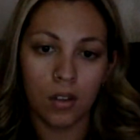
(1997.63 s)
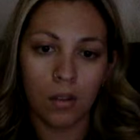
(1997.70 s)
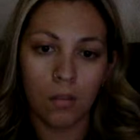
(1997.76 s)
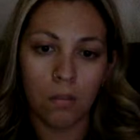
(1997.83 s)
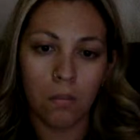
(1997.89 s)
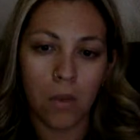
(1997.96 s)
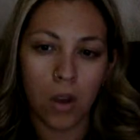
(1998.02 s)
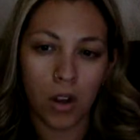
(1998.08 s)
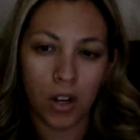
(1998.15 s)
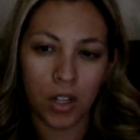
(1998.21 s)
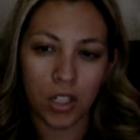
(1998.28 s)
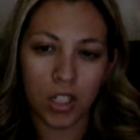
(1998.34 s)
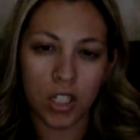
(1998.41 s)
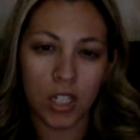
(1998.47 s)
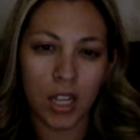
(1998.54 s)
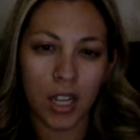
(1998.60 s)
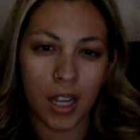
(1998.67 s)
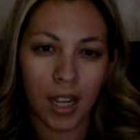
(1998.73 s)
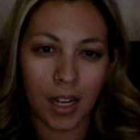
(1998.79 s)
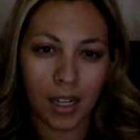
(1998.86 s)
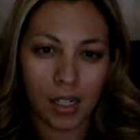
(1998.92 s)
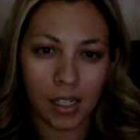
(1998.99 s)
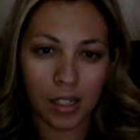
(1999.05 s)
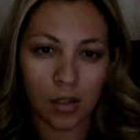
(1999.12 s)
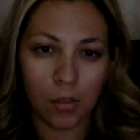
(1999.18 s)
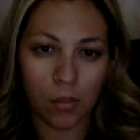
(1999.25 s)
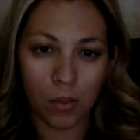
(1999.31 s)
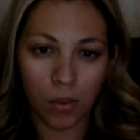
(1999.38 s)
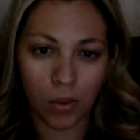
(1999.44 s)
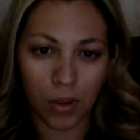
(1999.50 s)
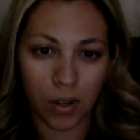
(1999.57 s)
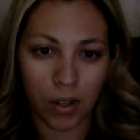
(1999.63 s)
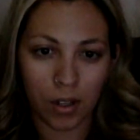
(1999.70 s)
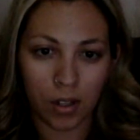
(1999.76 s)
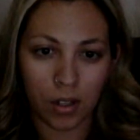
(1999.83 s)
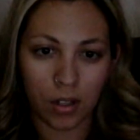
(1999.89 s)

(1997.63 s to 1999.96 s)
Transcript: March, I got a little more.